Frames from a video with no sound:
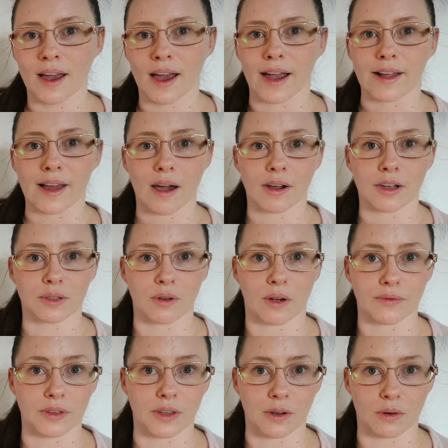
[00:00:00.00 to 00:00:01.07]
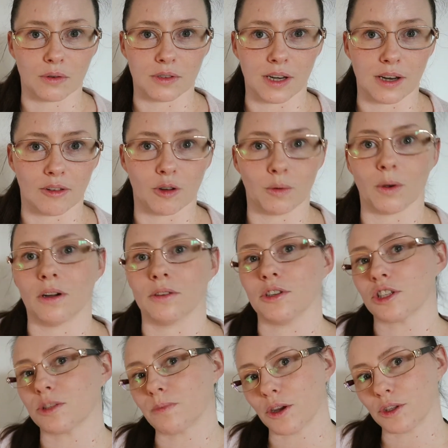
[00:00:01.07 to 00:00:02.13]
a character off in their ordinary world, and you're
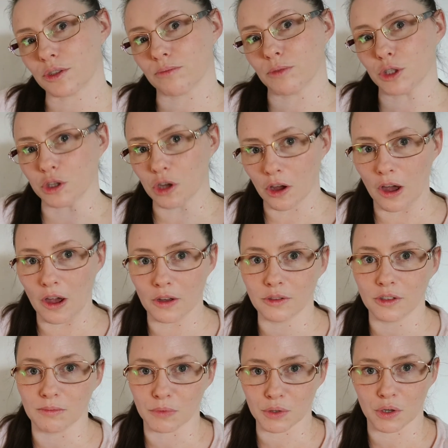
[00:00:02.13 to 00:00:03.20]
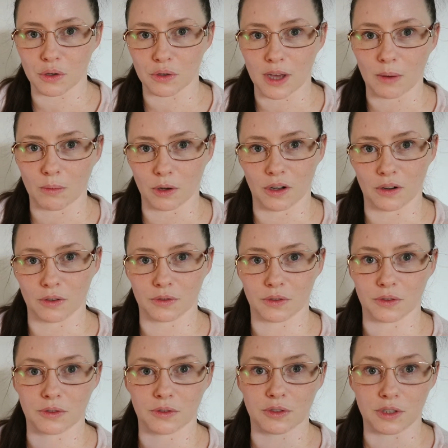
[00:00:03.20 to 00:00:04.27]
supposed to return them to that world
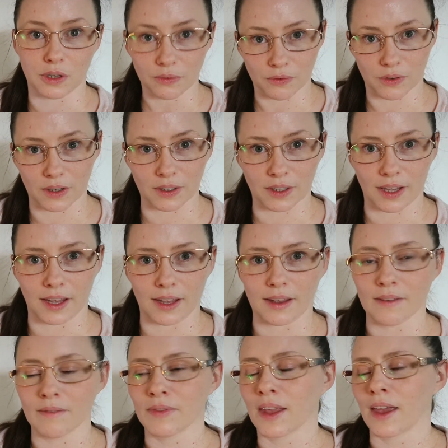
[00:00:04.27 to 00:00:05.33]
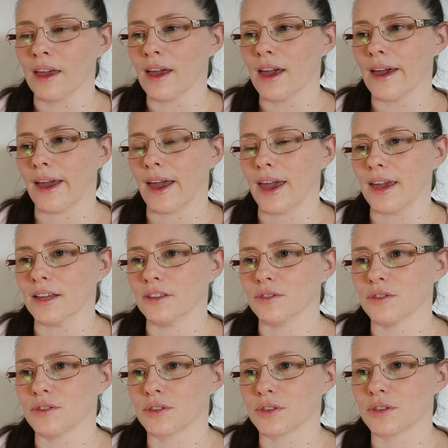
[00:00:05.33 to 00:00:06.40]
differently.
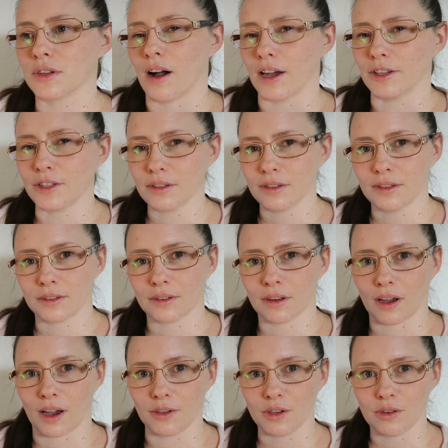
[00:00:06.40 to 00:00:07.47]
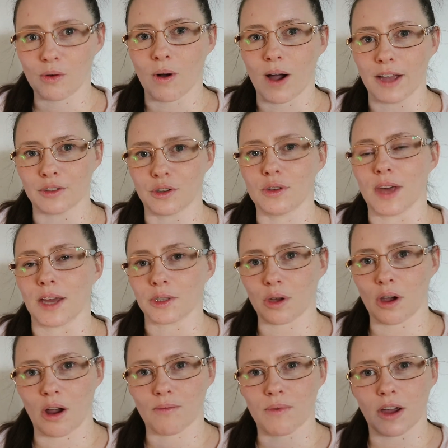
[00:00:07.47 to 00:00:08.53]
And I didn't quite do that, so
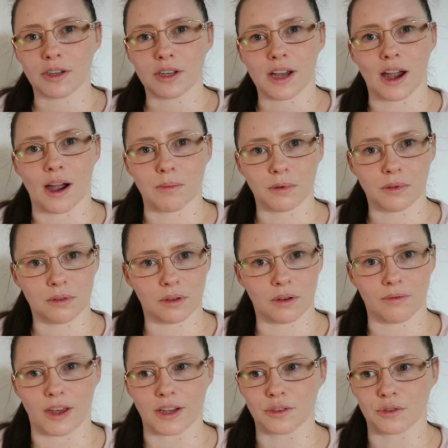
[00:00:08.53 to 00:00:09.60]
I wrote a couple of